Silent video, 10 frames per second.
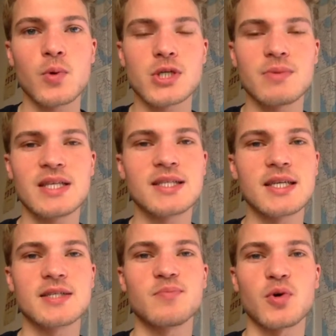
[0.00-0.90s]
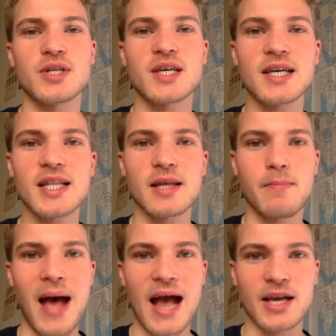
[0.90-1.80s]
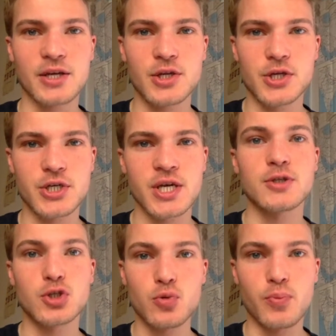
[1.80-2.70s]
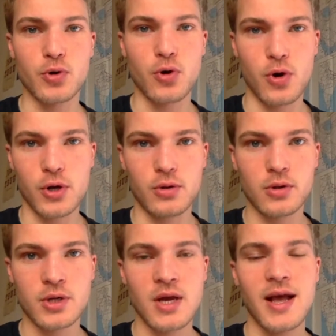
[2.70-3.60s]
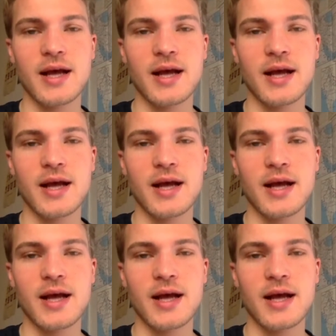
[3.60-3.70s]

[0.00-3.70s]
which means it is more tightly packaged, super coiled,